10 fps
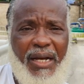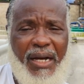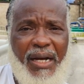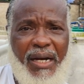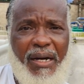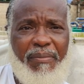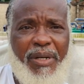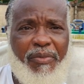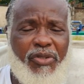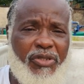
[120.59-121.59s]
I'm
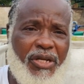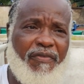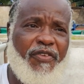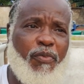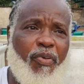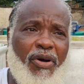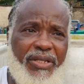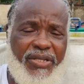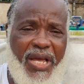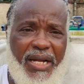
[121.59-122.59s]
going to take a few
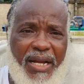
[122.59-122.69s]
points here